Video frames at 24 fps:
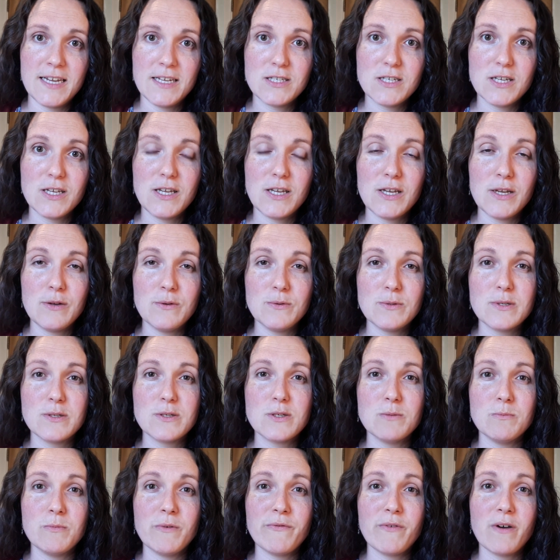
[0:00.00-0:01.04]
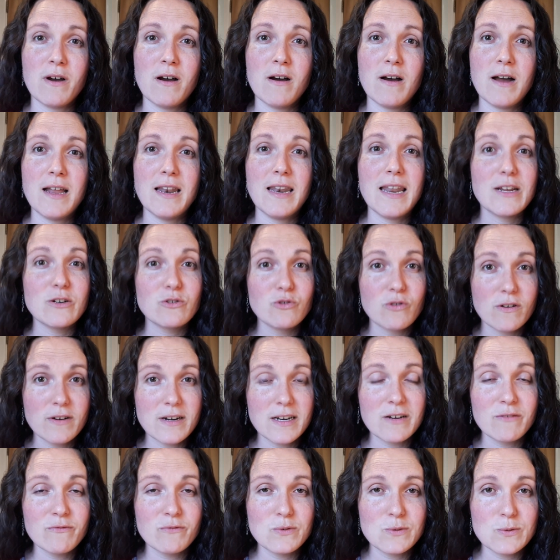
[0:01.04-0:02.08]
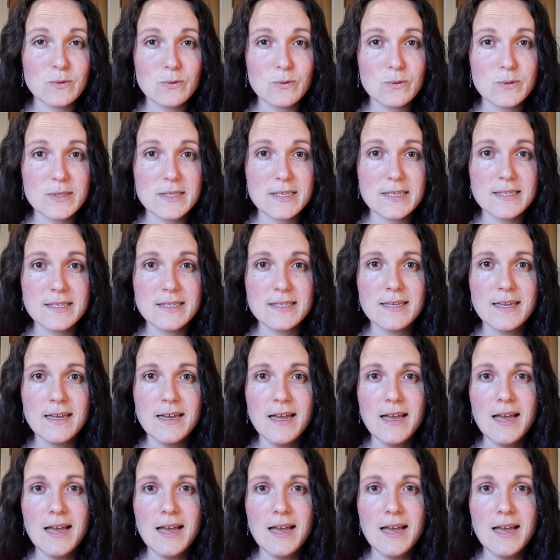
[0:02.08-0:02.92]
to use some of our electronic resources.